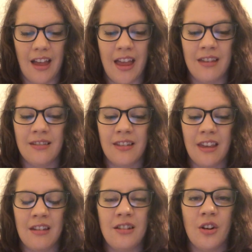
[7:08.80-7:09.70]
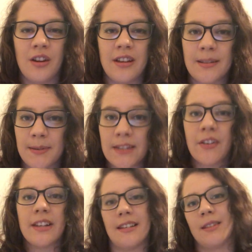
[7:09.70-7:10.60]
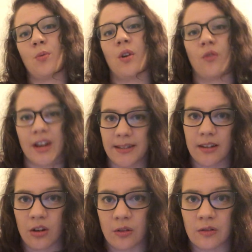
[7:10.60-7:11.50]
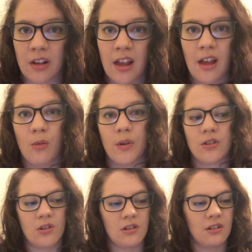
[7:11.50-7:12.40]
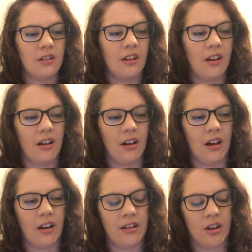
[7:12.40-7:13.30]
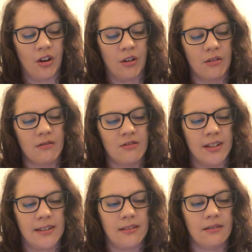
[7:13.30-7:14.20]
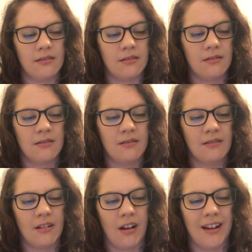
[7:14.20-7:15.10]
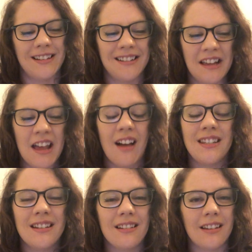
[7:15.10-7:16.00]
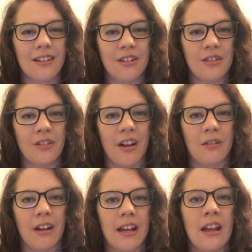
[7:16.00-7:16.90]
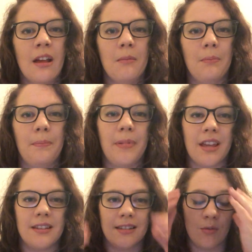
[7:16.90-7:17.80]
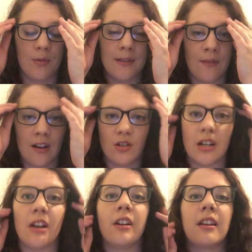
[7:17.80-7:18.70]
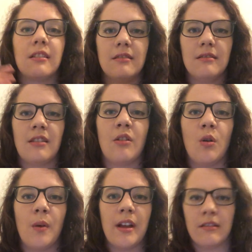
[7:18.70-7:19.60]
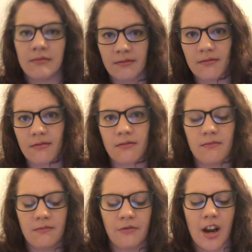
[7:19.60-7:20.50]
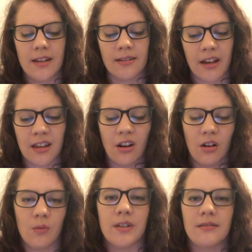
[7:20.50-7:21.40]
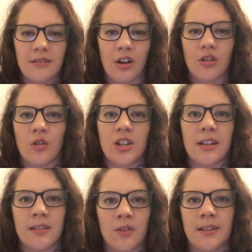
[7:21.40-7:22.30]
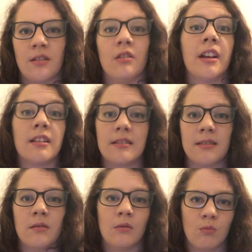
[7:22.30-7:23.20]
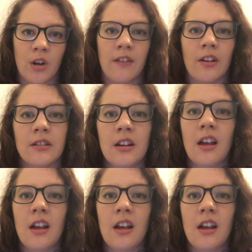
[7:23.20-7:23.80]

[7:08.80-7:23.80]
And then, you know, he specifically says the word rescue, which, you know, just didn't click on it right away because it was a very generic throwaway phrase, like, you know, no chance of rescue, like it's, you know, whatever.